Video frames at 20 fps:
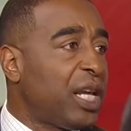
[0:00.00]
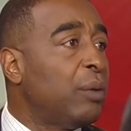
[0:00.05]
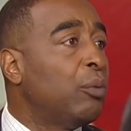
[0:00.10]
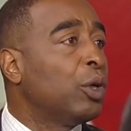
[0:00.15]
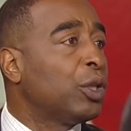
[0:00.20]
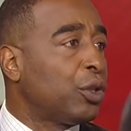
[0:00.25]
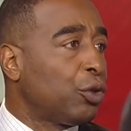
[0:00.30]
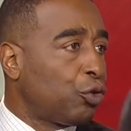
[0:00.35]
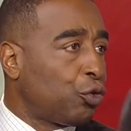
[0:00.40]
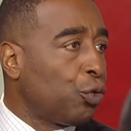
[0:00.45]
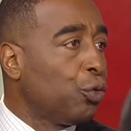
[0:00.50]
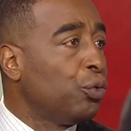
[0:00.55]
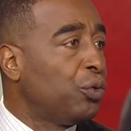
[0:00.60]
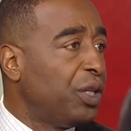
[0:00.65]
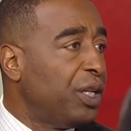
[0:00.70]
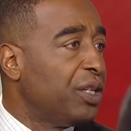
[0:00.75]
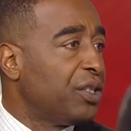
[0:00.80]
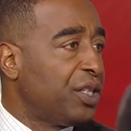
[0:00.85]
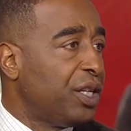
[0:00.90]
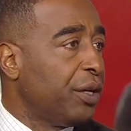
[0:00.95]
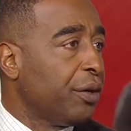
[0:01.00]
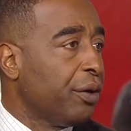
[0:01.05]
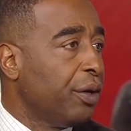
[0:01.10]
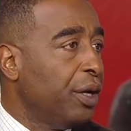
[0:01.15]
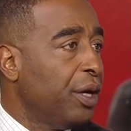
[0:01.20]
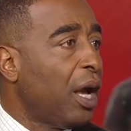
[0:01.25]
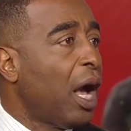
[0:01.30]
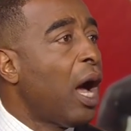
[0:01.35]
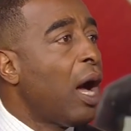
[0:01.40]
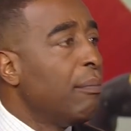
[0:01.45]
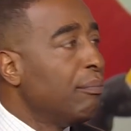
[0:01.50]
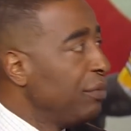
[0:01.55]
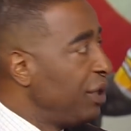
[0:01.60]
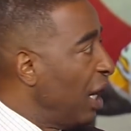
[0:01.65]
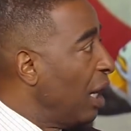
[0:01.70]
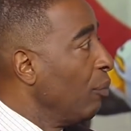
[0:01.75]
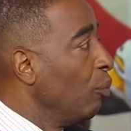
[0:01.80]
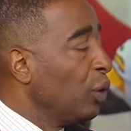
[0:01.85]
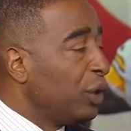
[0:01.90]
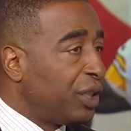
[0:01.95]
what the truth is here. I'm
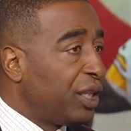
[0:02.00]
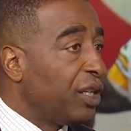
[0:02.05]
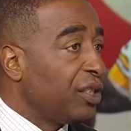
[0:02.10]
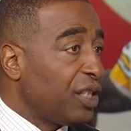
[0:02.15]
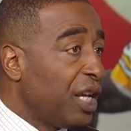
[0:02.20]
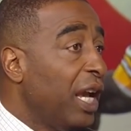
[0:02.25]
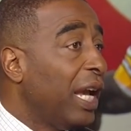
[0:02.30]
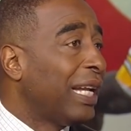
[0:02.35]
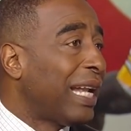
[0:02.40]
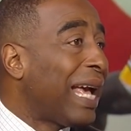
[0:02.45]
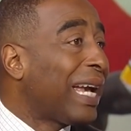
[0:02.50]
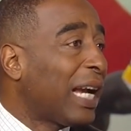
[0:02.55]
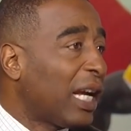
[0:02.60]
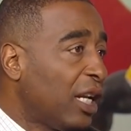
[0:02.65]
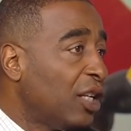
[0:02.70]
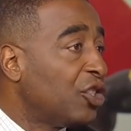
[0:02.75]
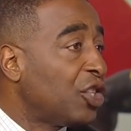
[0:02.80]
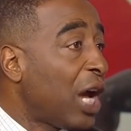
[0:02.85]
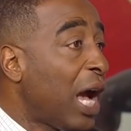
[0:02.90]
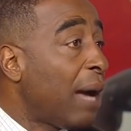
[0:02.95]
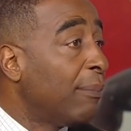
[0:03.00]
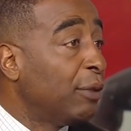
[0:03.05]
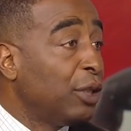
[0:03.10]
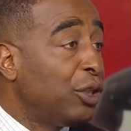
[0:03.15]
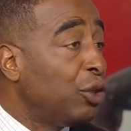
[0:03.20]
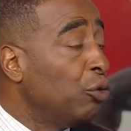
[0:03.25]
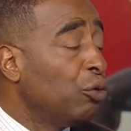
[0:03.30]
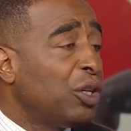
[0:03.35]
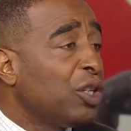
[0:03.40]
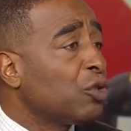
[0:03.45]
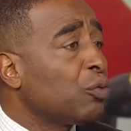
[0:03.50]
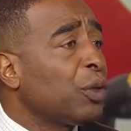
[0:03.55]
done with this, and I got a job to do because